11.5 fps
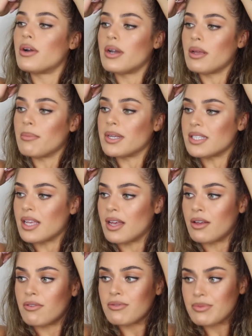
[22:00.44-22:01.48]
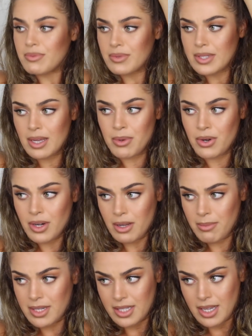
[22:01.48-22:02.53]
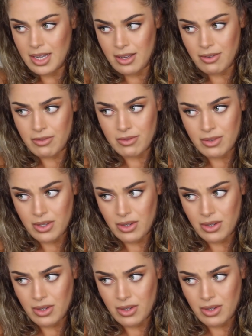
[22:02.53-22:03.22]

hurting myself. I'm hurting myself.